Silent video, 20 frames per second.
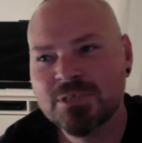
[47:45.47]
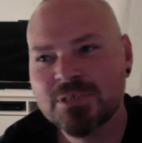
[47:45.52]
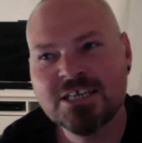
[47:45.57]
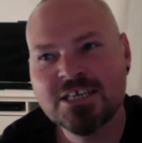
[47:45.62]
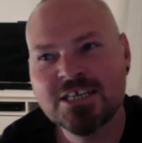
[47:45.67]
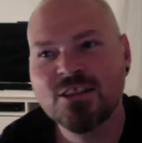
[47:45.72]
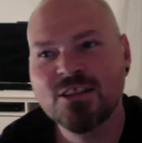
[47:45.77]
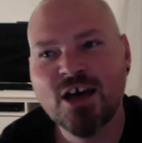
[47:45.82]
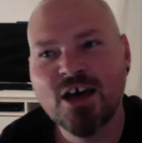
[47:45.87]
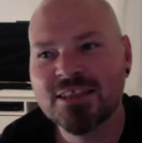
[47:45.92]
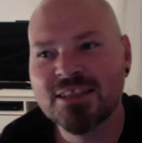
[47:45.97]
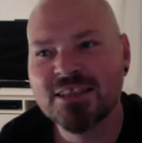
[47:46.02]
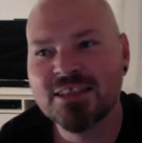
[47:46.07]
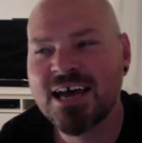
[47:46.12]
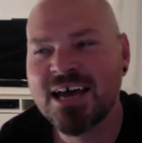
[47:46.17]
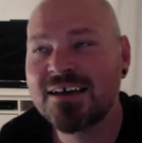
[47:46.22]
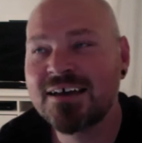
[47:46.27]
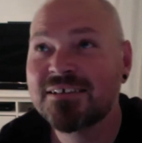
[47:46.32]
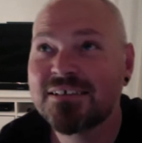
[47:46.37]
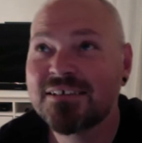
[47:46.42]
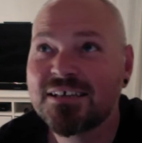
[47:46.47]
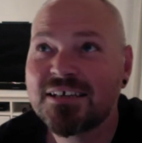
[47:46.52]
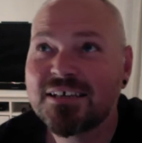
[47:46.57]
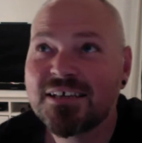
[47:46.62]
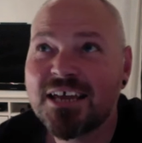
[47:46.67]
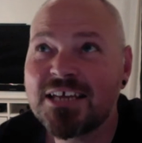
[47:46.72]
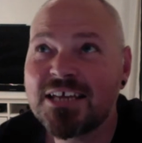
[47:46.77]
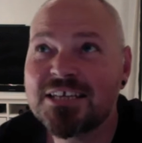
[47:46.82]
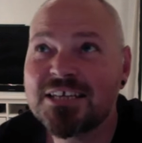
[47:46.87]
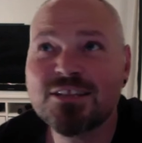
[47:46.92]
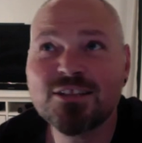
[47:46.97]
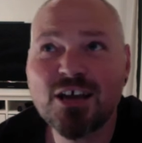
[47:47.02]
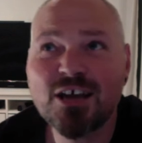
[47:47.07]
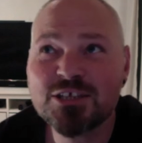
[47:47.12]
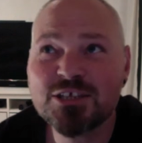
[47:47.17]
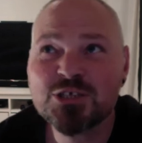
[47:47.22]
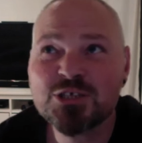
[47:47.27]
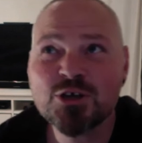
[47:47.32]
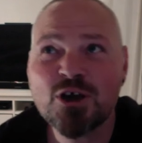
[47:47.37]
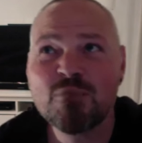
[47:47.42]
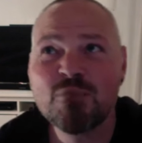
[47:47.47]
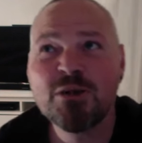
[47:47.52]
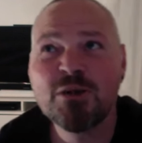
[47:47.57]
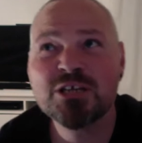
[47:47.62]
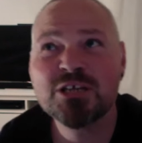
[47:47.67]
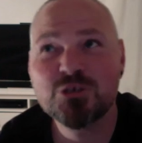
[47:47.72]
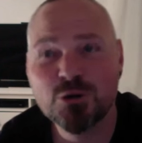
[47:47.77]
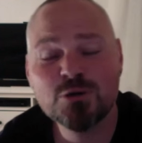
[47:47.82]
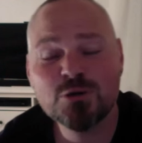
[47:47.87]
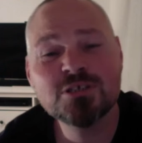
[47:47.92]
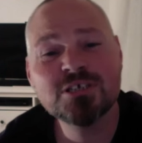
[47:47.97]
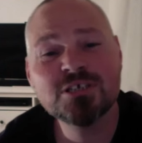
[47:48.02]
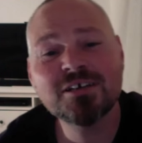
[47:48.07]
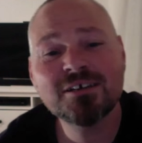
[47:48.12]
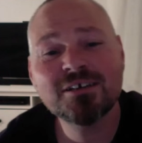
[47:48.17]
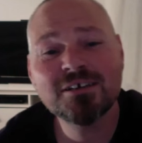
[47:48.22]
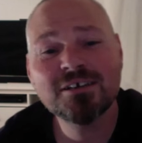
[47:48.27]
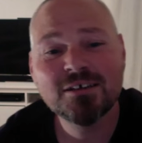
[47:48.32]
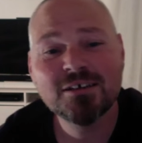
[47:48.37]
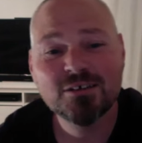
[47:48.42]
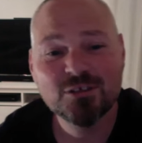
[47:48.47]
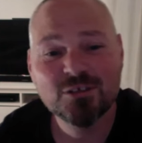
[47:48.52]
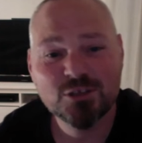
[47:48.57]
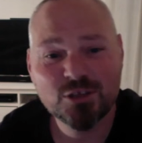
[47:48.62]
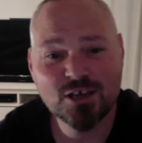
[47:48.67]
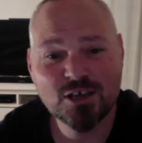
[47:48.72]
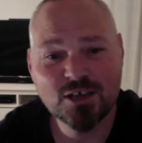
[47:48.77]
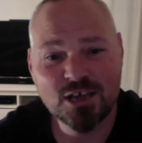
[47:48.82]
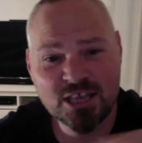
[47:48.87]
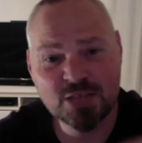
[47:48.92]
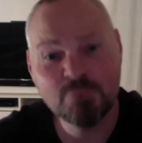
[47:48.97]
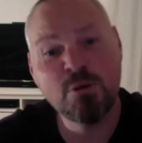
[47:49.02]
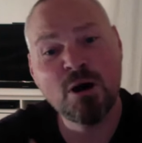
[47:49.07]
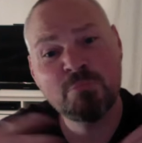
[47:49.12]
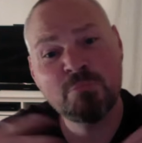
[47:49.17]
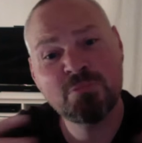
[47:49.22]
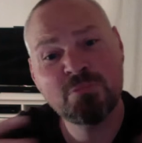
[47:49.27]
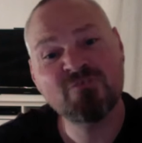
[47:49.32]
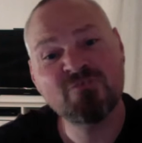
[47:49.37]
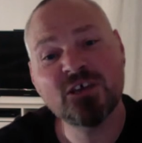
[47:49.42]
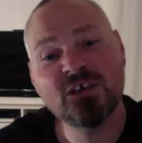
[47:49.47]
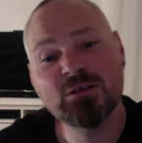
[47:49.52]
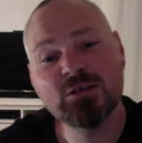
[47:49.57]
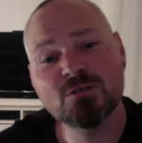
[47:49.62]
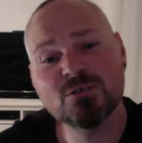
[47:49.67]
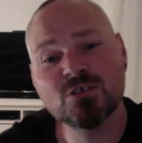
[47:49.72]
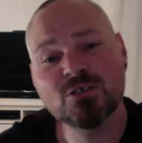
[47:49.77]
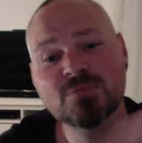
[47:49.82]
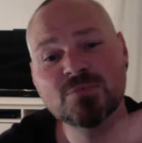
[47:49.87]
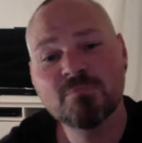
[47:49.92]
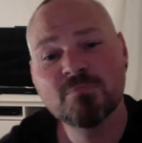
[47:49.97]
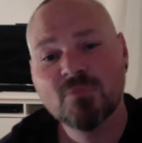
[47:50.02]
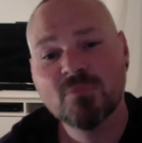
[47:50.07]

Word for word: didn't and like he that. He didn't like the shot of my daughter the, in the poppy fields.